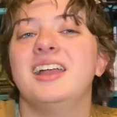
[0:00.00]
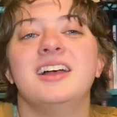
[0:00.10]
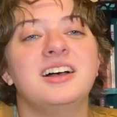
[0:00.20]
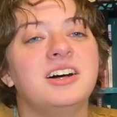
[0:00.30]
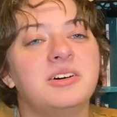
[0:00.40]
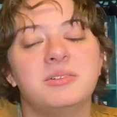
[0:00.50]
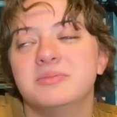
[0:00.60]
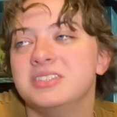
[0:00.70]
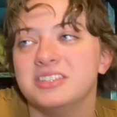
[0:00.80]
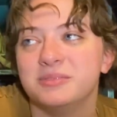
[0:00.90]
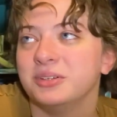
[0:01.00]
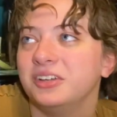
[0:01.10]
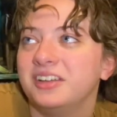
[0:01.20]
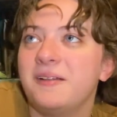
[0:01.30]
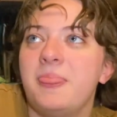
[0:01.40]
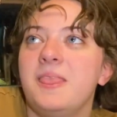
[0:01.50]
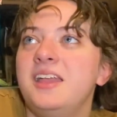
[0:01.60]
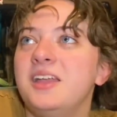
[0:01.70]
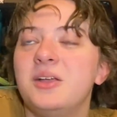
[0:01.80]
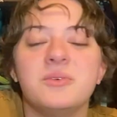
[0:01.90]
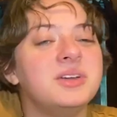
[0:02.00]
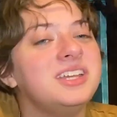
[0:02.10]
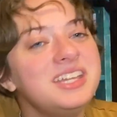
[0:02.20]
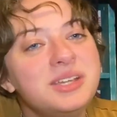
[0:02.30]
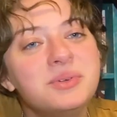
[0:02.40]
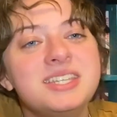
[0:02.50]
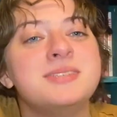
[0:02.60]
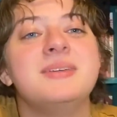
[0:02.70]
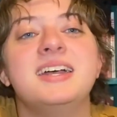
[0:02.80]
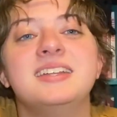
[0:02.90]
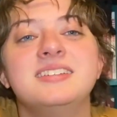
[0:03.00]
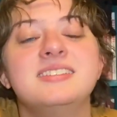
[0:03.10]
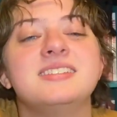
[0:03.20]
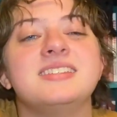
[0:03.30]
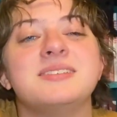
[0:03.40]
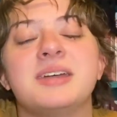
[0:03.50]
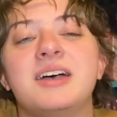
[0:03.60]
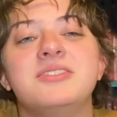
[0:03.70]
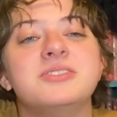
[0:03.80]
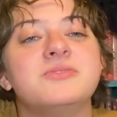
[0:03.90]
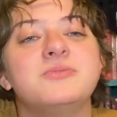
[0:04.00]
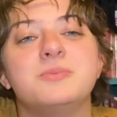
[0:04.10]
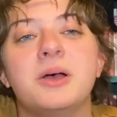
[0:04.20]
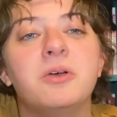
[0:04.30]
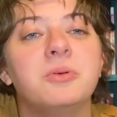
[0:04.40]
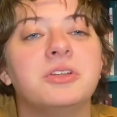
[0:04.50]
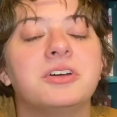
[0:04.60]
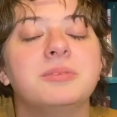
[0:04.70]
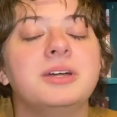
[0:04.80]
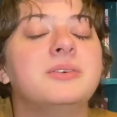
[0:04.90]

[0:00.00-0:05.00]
Oh, this book. When he went to Magnus to have this spell put on him,